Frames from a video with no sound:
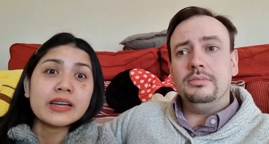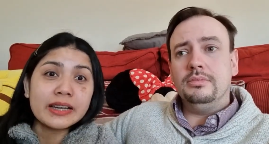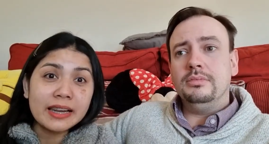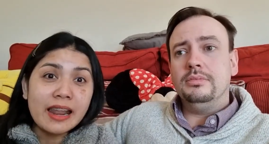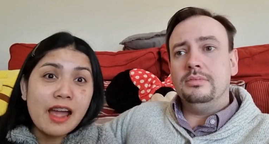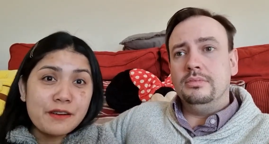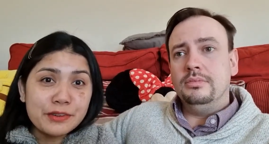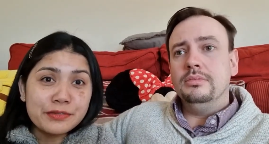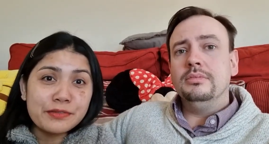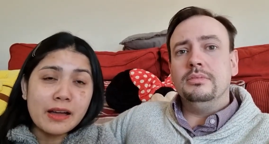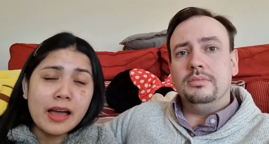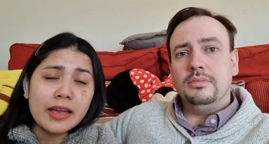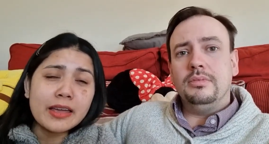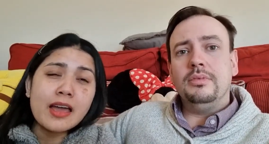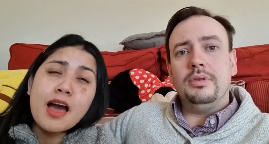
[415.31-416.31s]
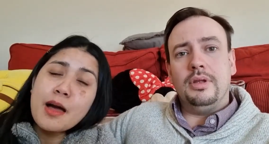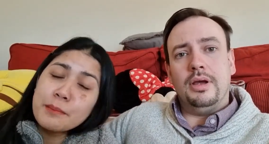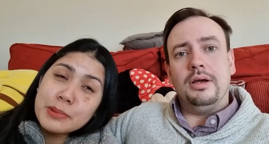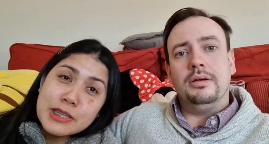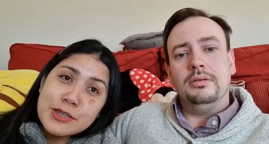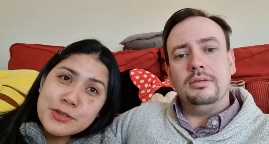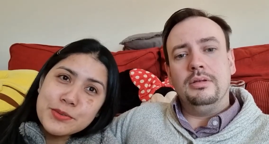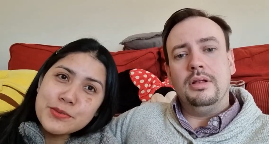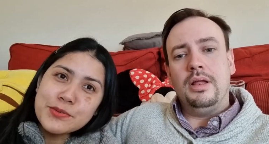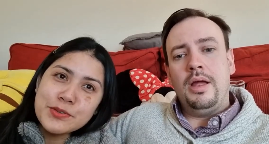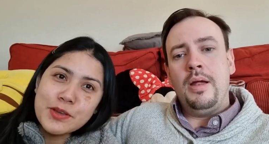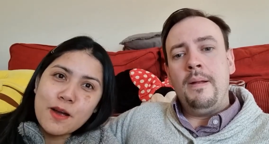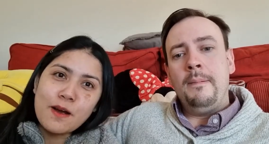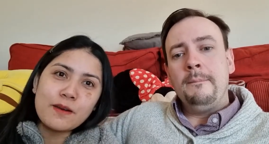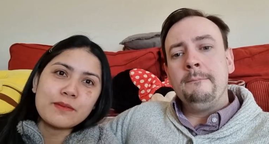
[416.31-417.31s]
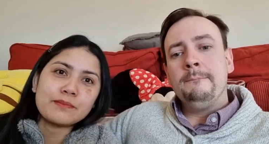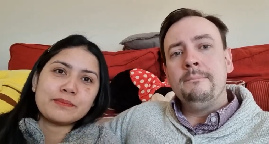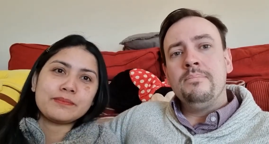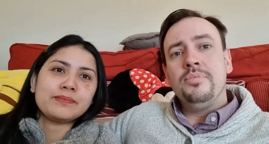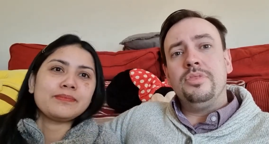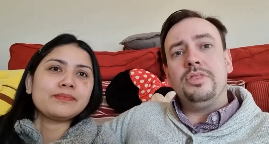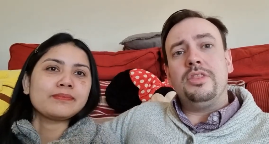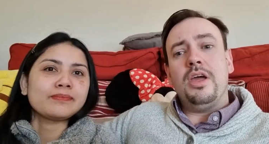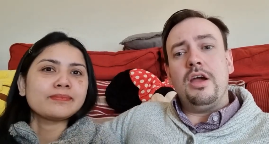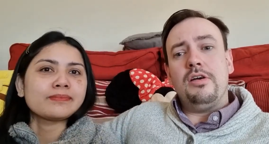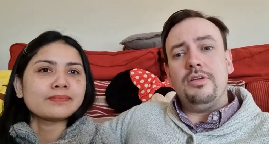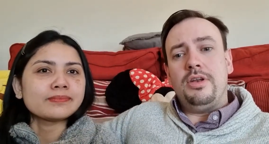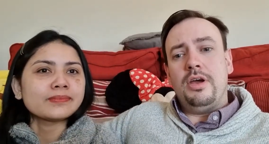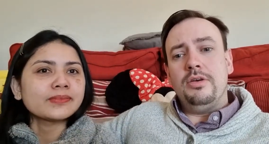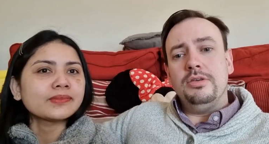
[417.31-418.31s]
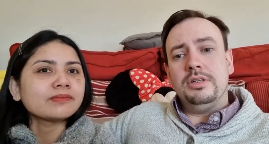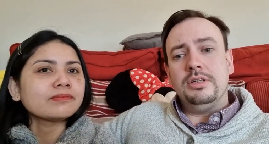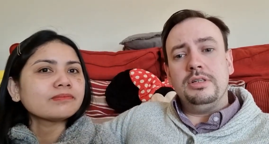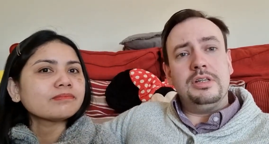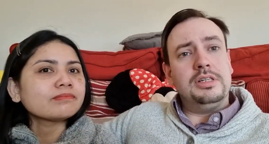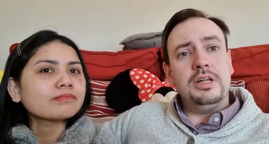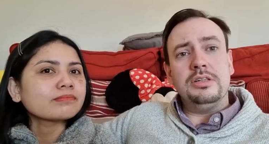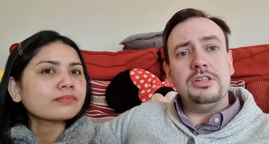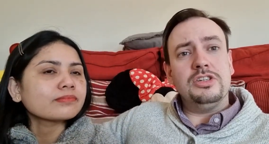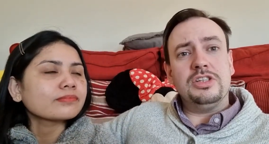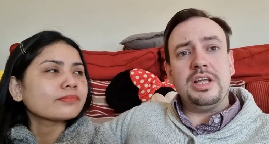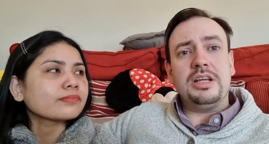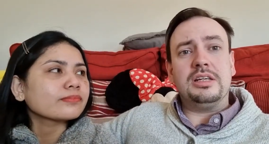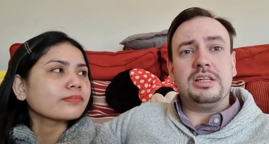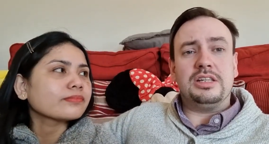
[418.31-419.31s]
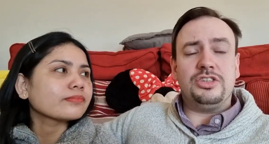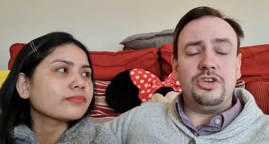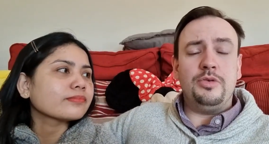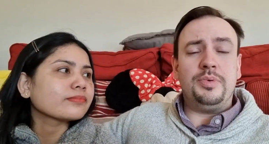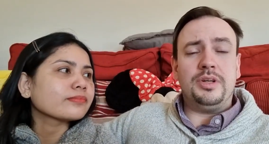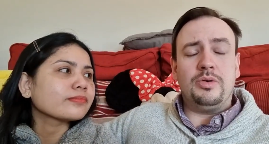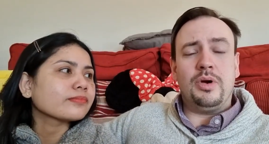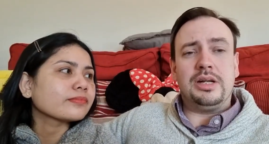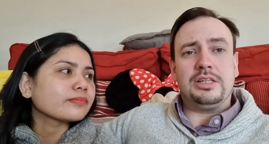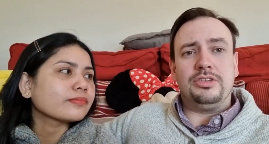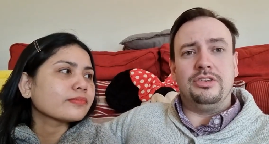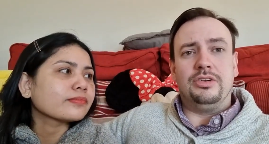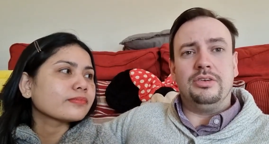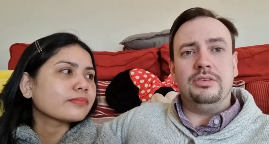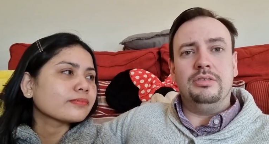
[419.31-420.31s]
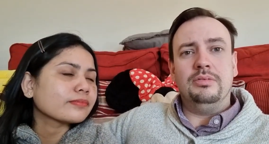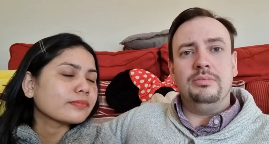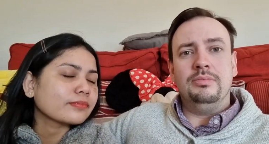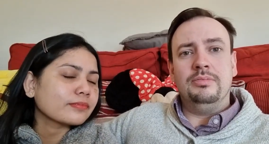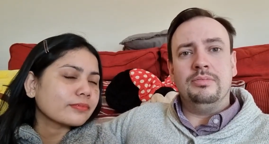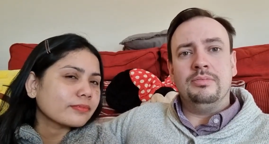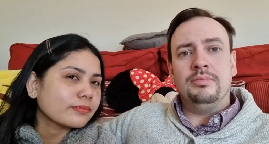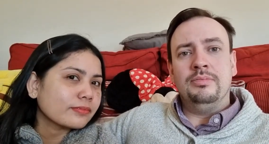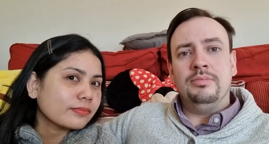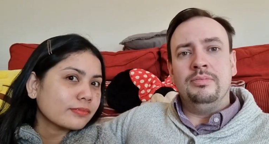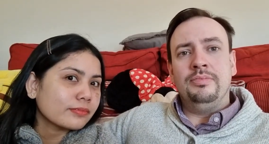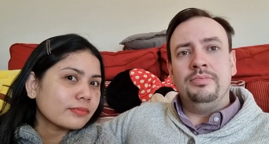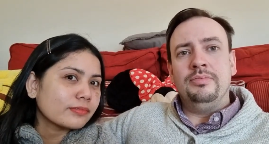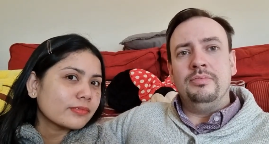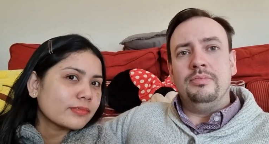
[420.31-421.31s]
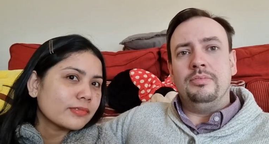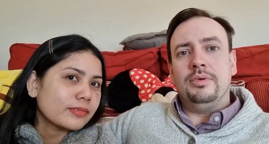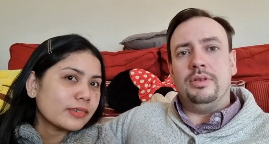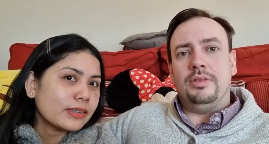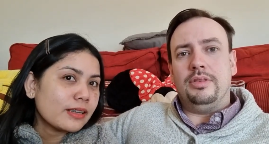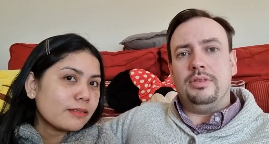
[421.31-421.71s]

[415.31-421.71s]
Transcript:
Speaker 1: clarify, yeah. please do so.
Speaker 2: There are no, there's no such thing as a stupid question. But